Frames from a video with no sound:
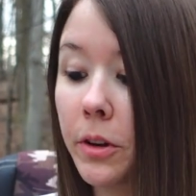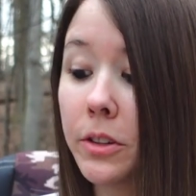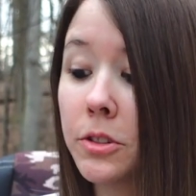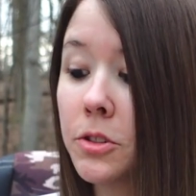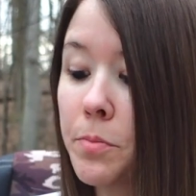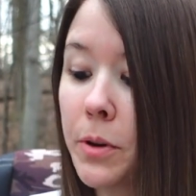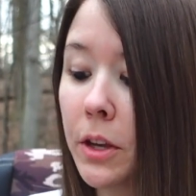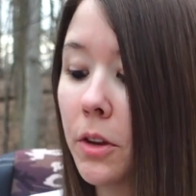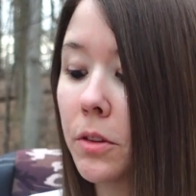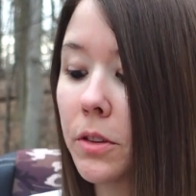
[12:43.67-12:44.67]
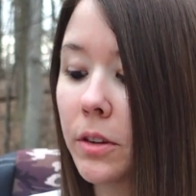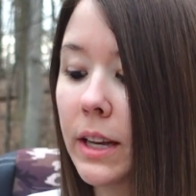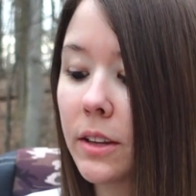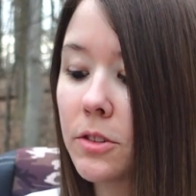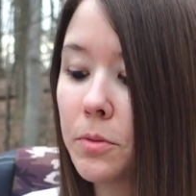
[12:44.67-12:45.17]
They're super cute. They're
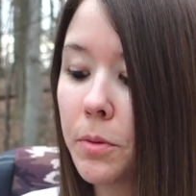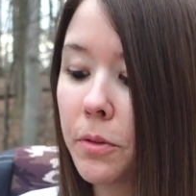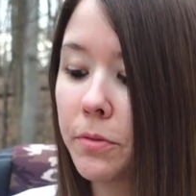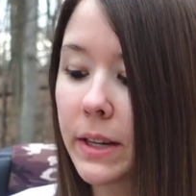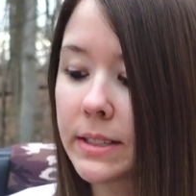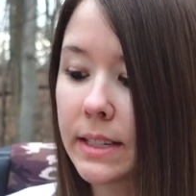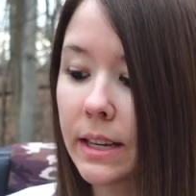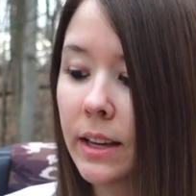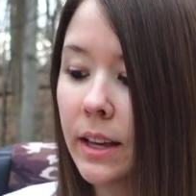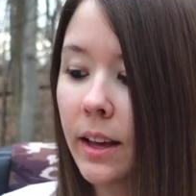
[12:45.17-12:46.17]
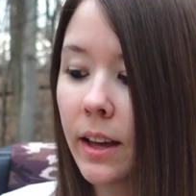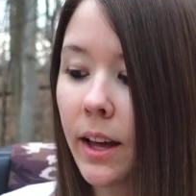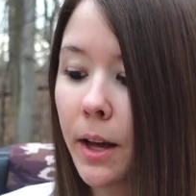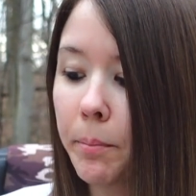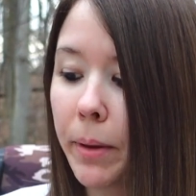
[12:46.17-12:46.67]
like super fuzzy,
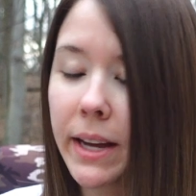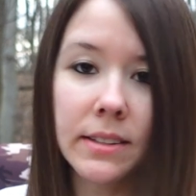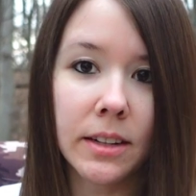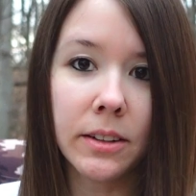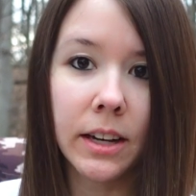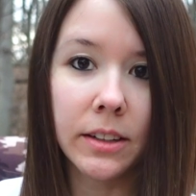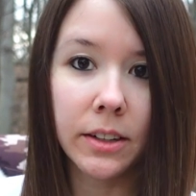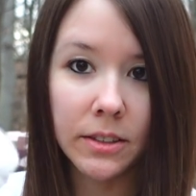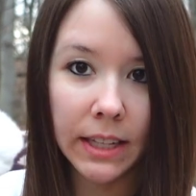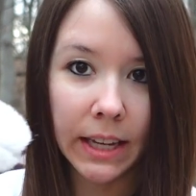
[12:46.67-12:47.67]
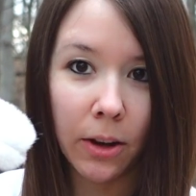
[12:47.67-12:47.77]
pastel colors.